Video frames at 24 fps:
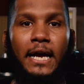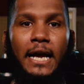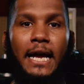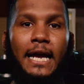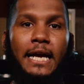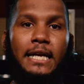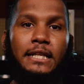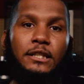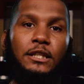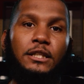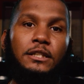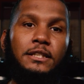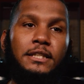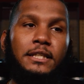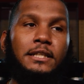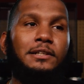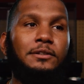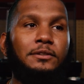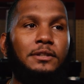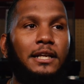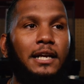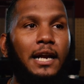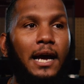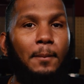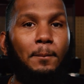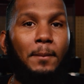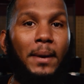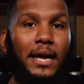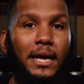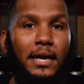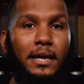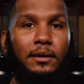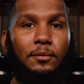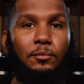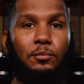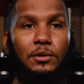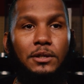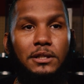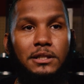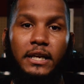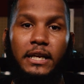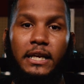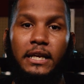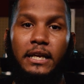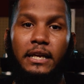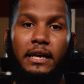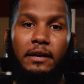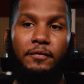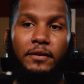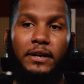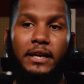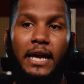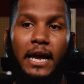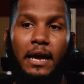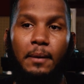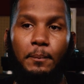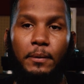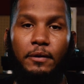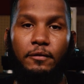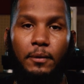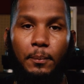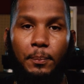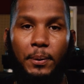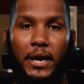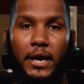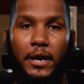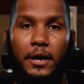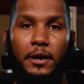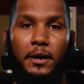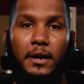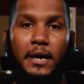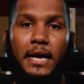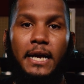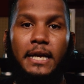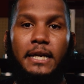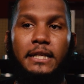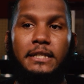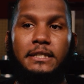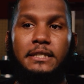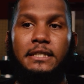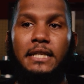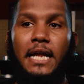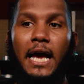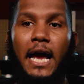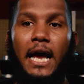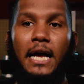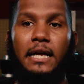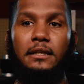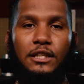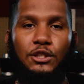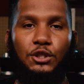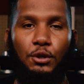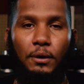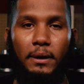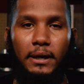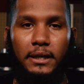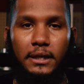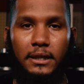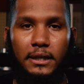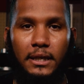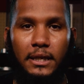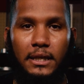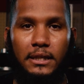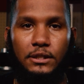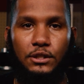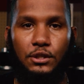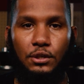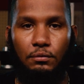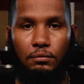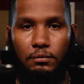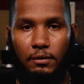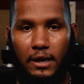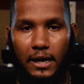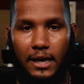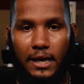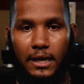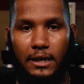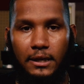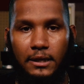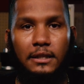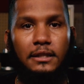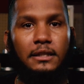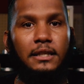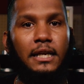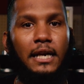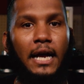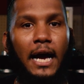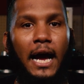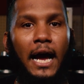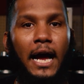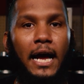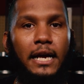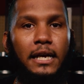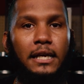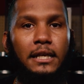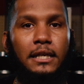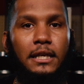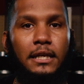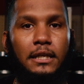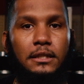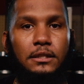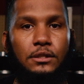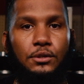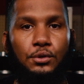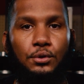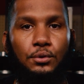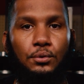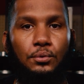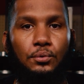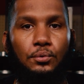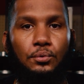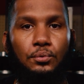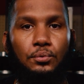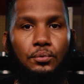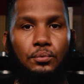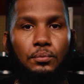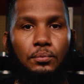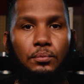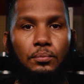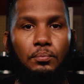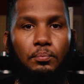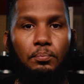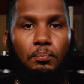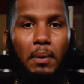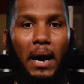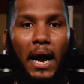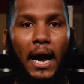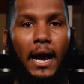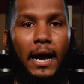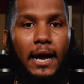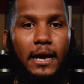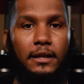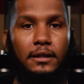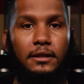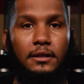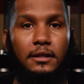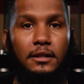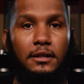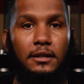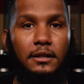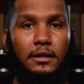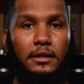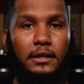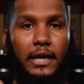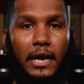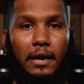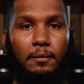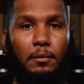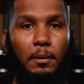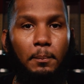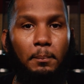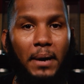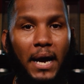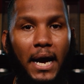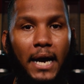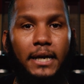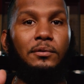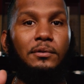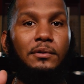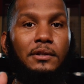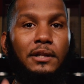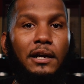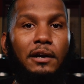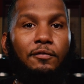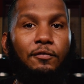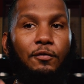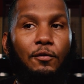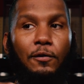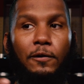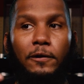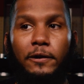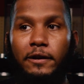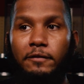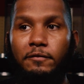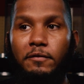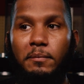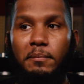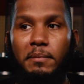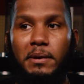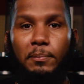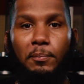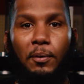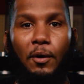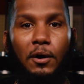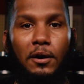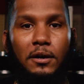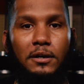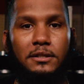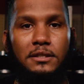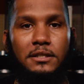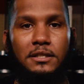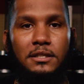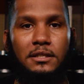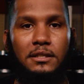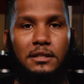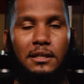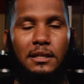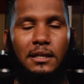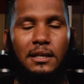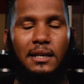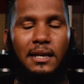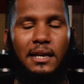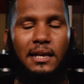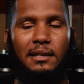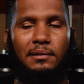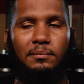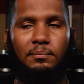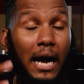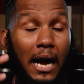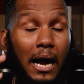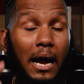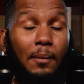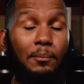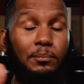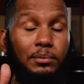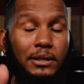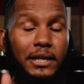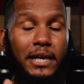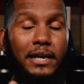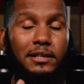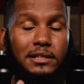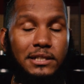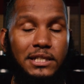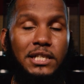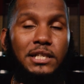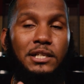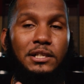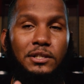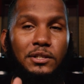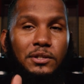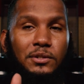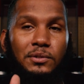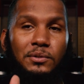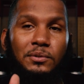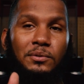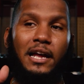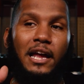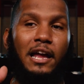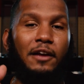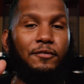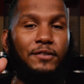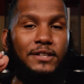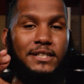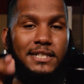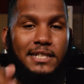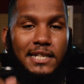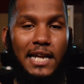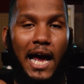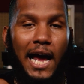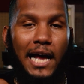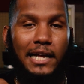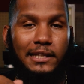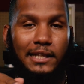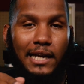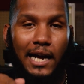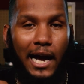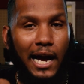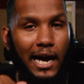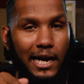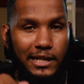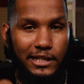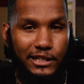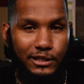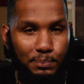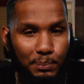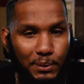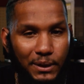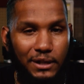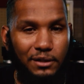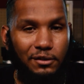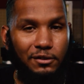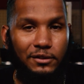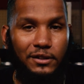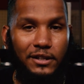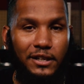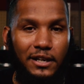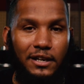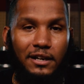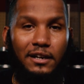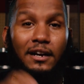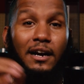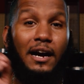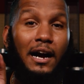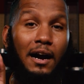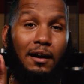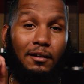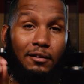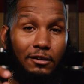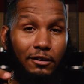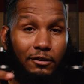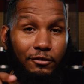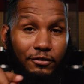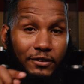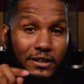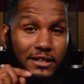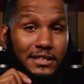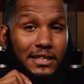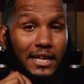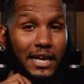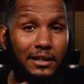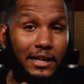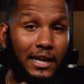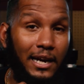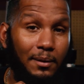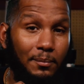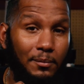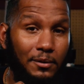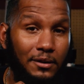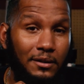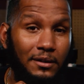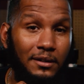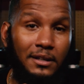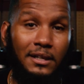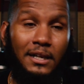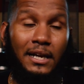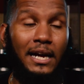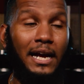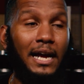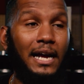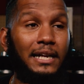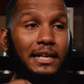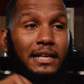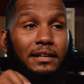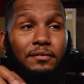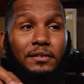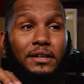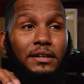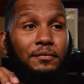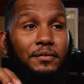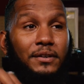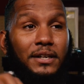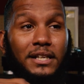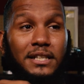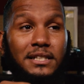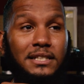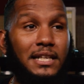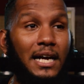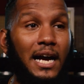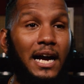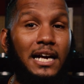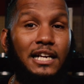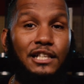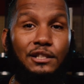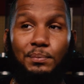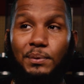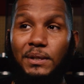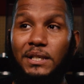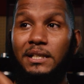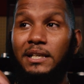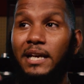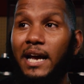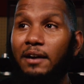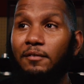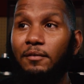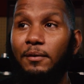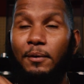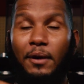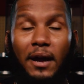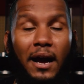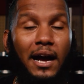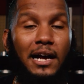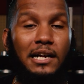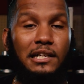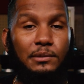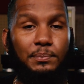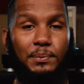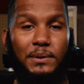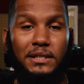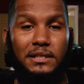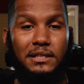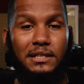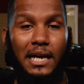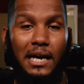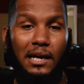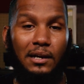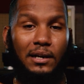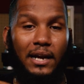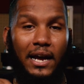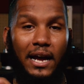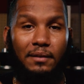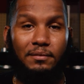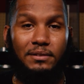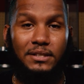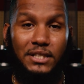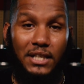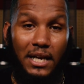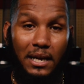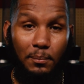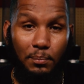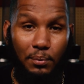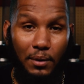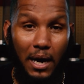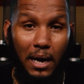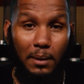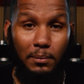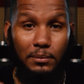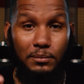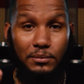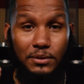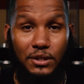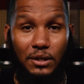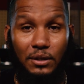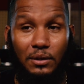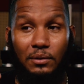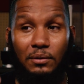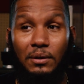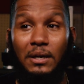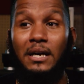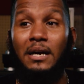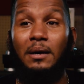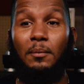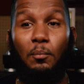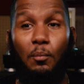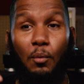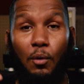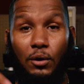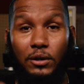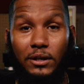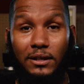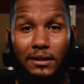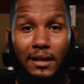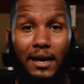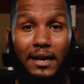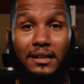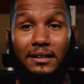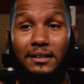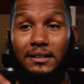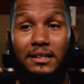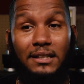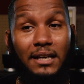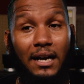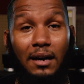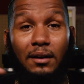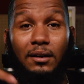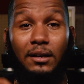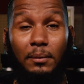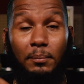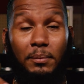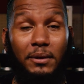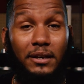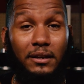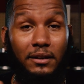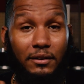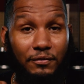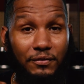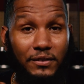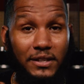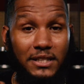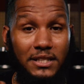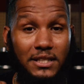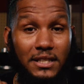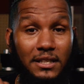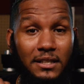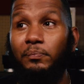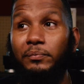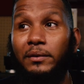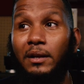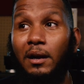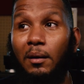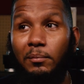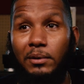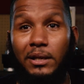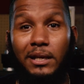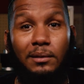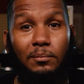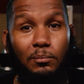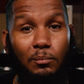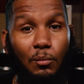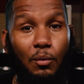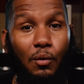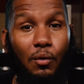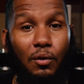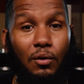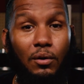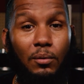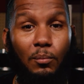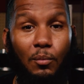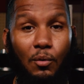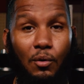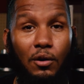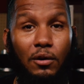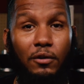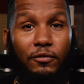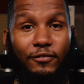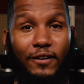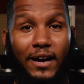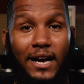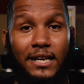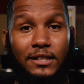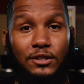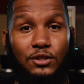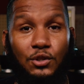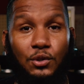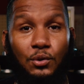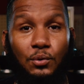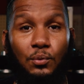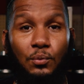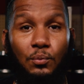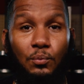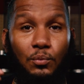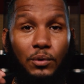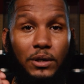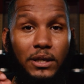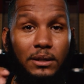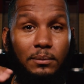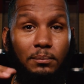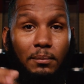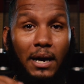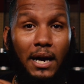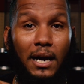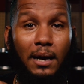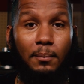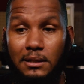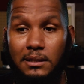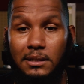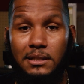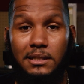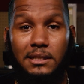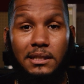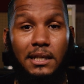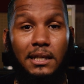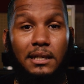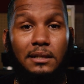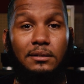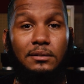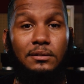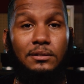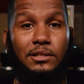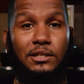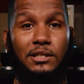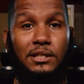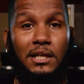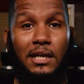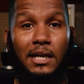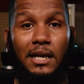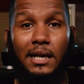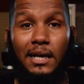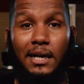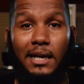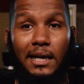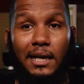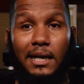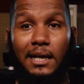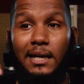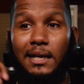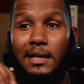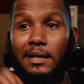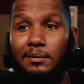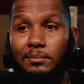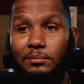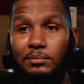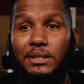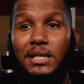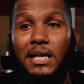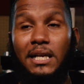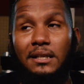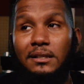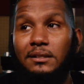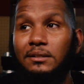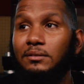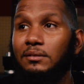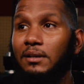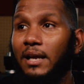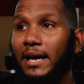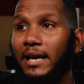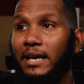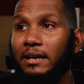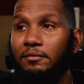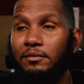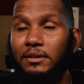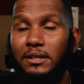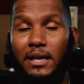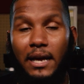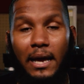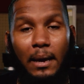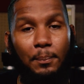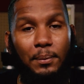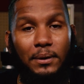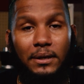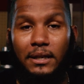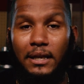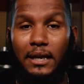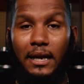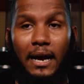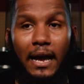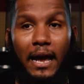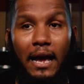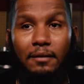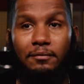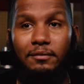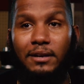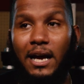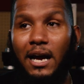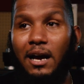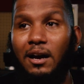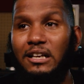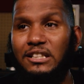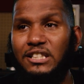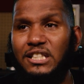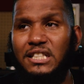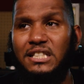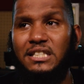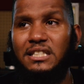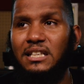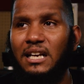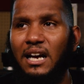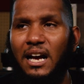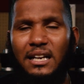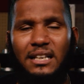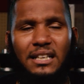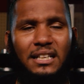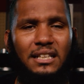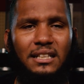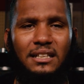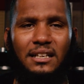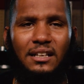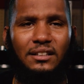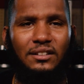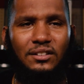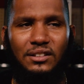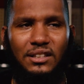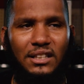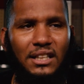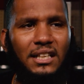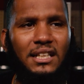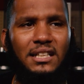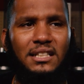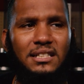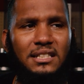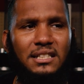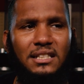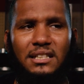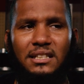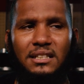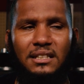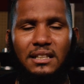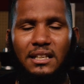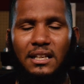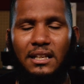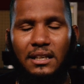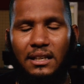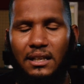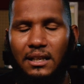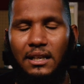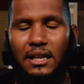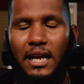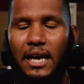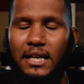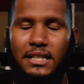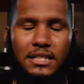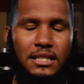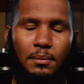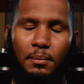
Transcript: And the deal that I made was if it can't be repaired and it's not traded into red, then I get to buy the camera body, therefore giving me parts and I'm guaranteeing you, if it's not the ISP on there, I'm gonna fix that camera. And even if it is the ISP, every ISP is not gonna have the same problem. So more than likely, I'm gonna be able to fix it. I'm getting more and more fine tuned with my skills and I'm telling you, like even the epic that I have now, I just I need other things, and and like I said